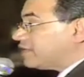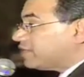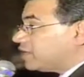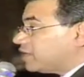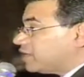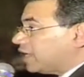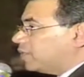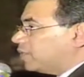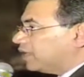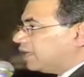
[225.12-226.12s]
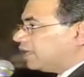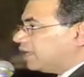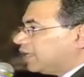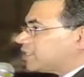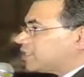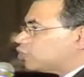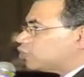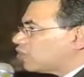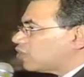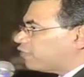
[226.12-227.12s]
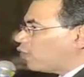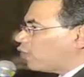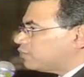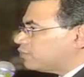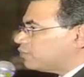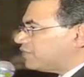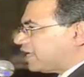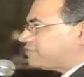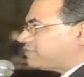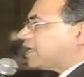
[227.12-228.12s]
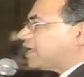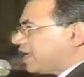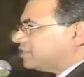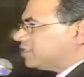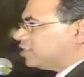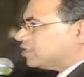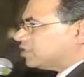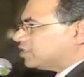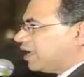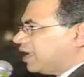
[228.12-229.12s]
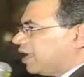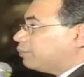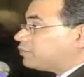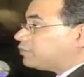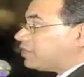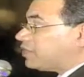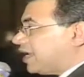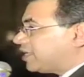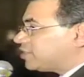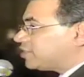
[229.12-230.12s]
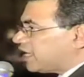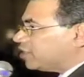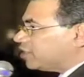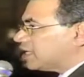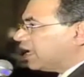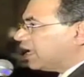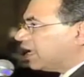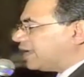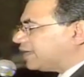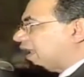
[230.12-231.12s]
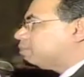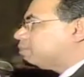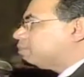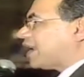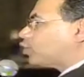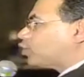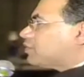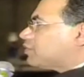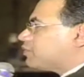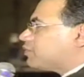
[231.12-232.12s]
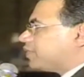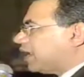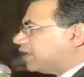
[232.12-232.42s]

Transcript: It is not a forum where we take finite decisions, but where we exchange and carry back to wherever we are, implement or execute.